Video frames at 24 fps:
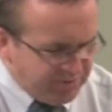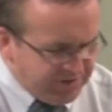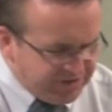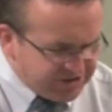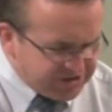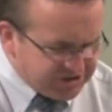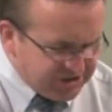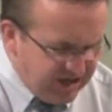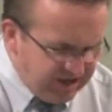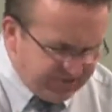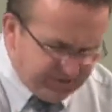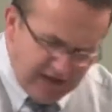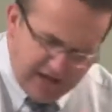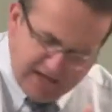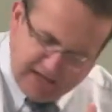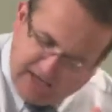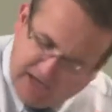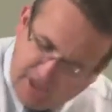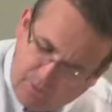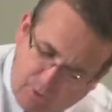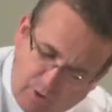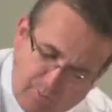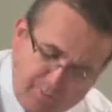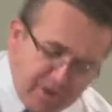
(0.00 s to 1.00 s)
be saved.
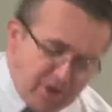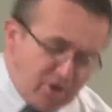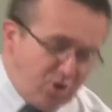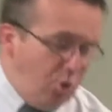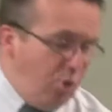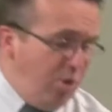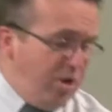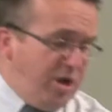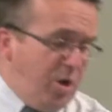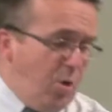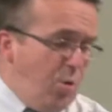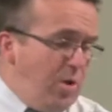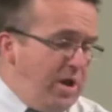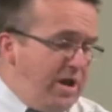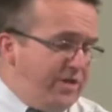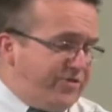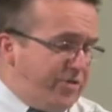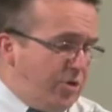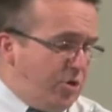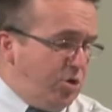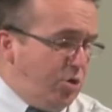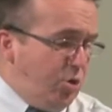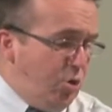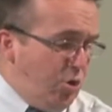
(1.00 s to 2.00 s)
He will be going away
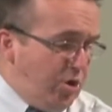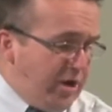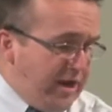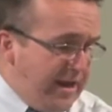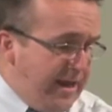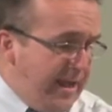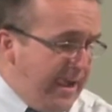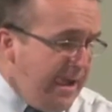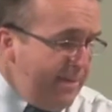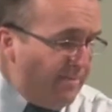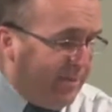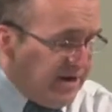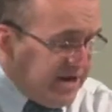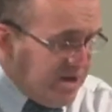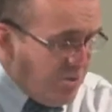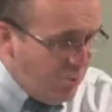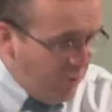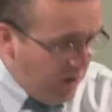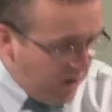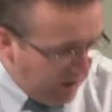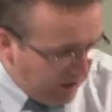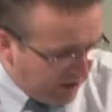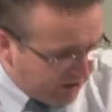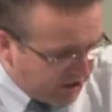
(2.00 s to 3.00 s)
to glory, but he
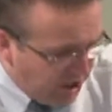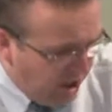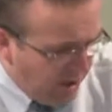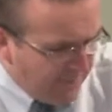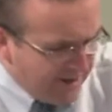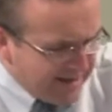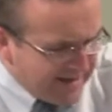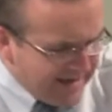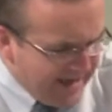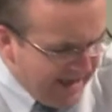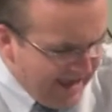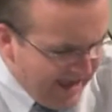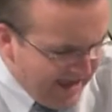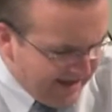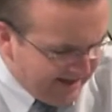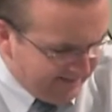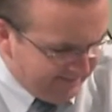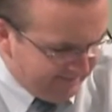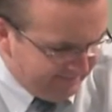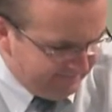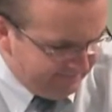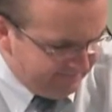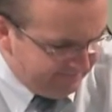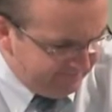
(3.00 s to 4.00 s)
will come again.